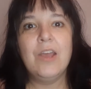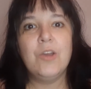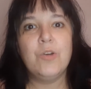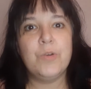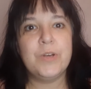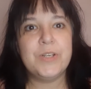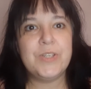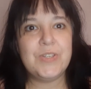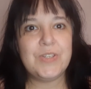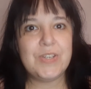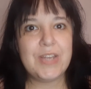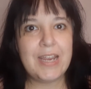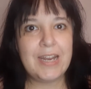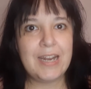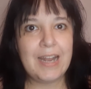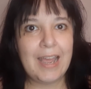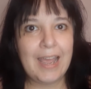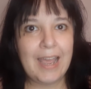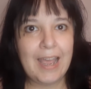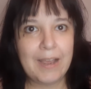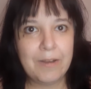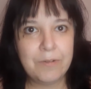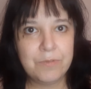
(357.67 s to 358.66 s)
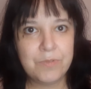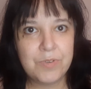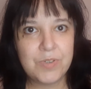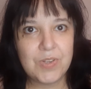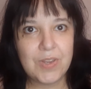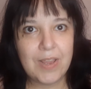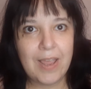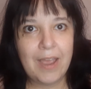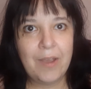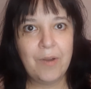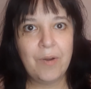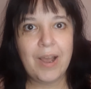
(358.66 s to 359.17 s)
Christine
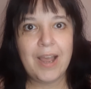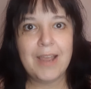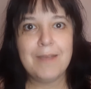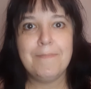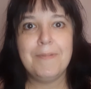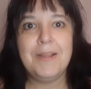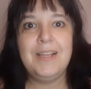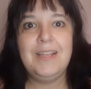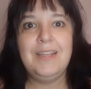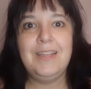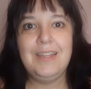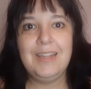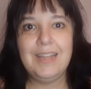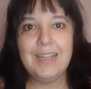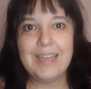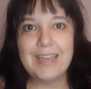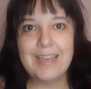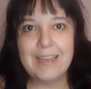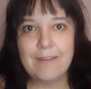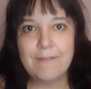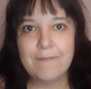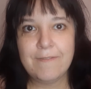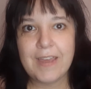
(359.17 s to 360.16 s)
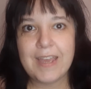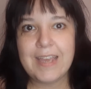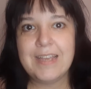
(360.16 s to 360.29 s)
Hounslow, I believe,